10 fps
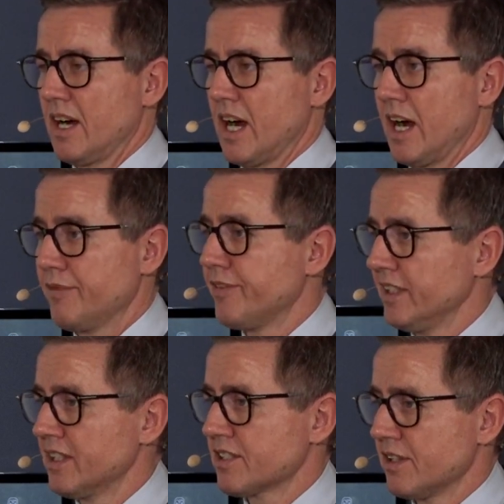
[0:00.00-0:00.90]
I
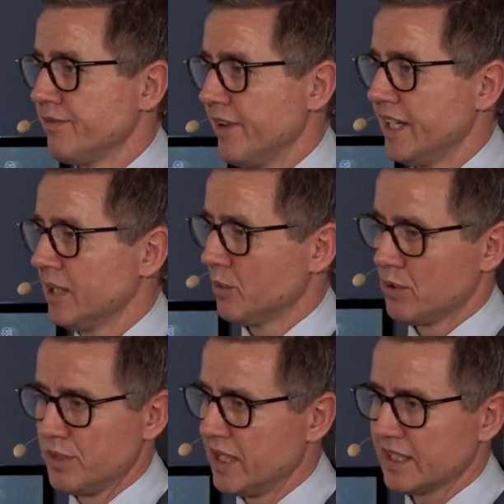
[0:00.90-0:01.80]
think the synthetic will
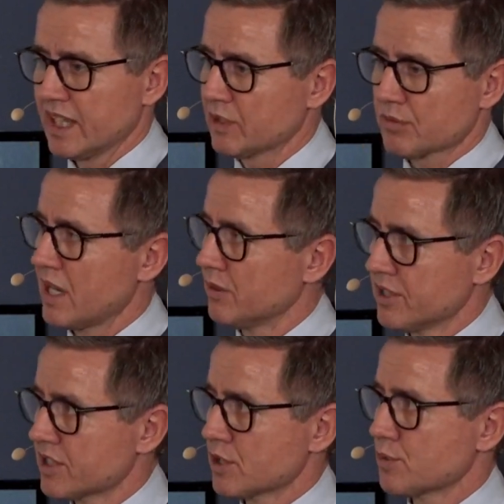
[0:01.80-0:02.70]
really gain ground.
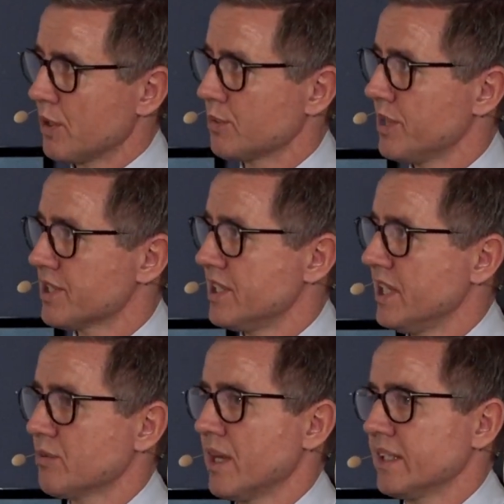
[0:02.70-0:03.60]
This is what we are
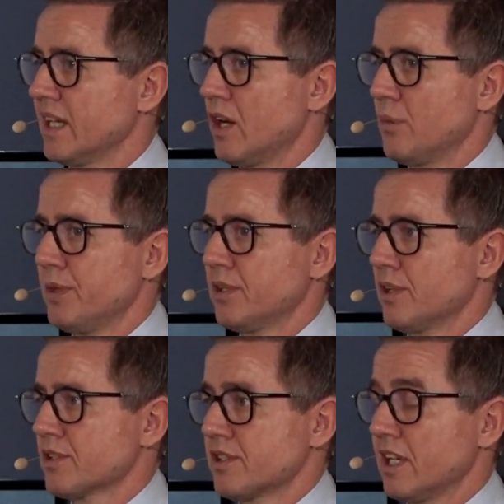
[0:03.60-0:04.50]
seeing right now
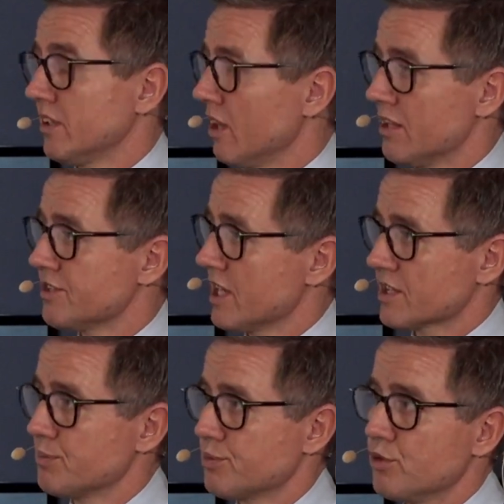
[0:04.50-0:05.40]
because technology
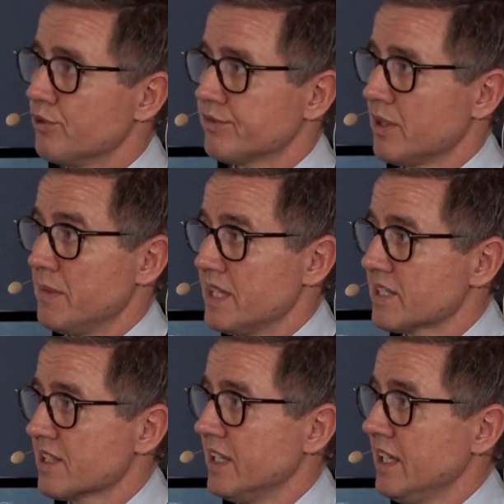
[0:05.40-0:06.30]
has improved
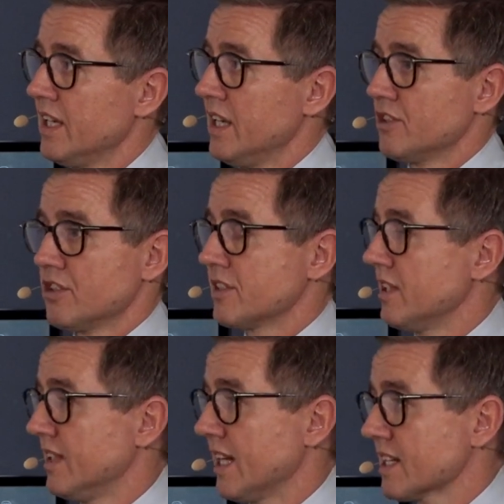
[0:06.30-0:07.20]
immensely just
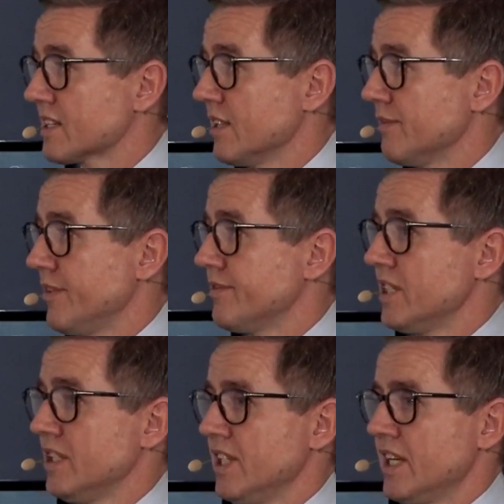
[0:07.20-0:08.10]
in the last 10,
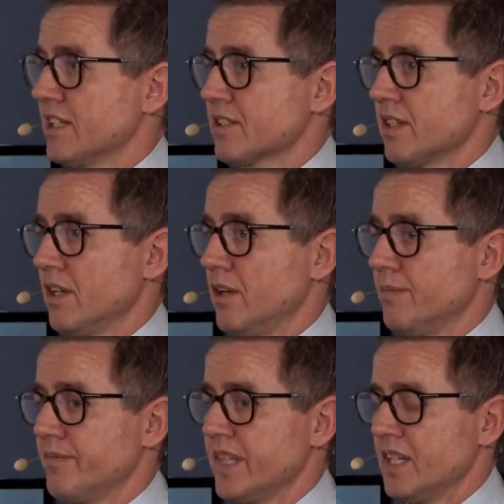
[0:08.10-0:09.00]
15 years.
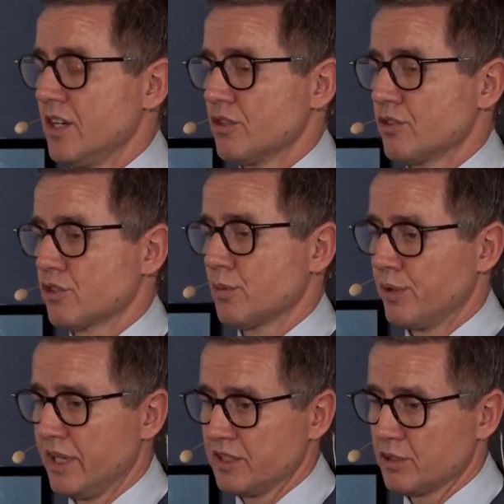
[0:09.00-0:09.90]
Just to
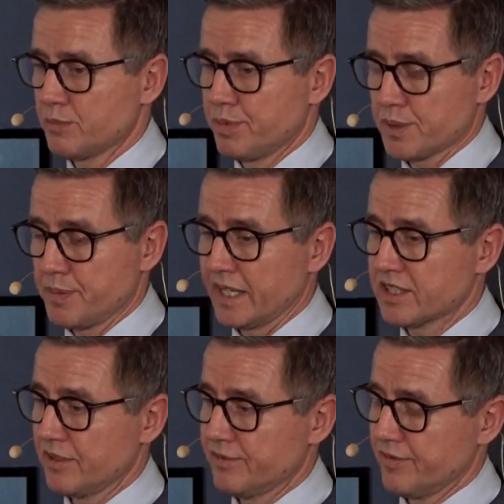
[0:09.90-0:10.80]
put it into
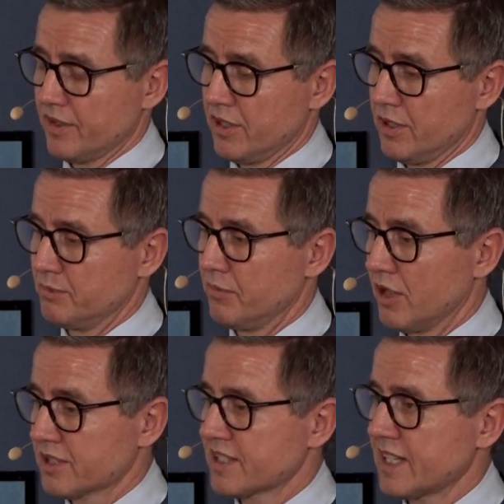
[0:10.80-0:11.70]
perspective,
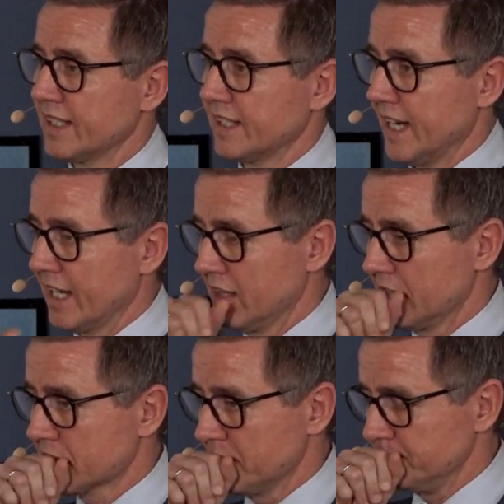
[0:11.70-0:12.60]
OssDsign
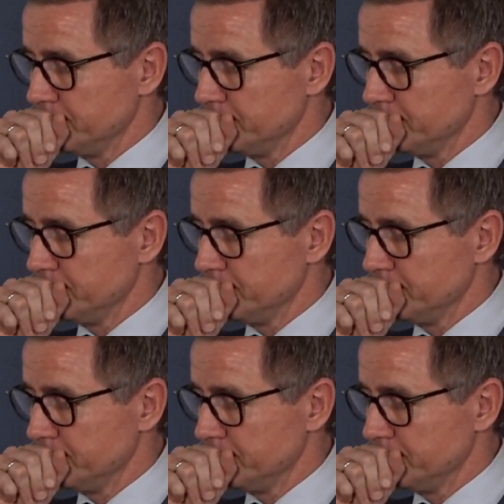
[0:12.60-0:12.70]
Catalyst